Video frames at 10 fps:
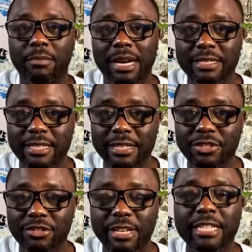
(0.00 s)
master's
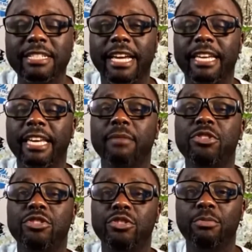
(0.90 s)
student. I came
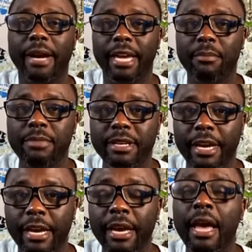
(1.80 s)
to do my
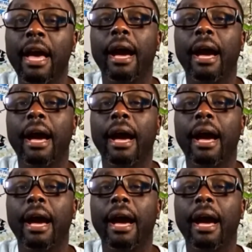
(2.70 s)
MBA.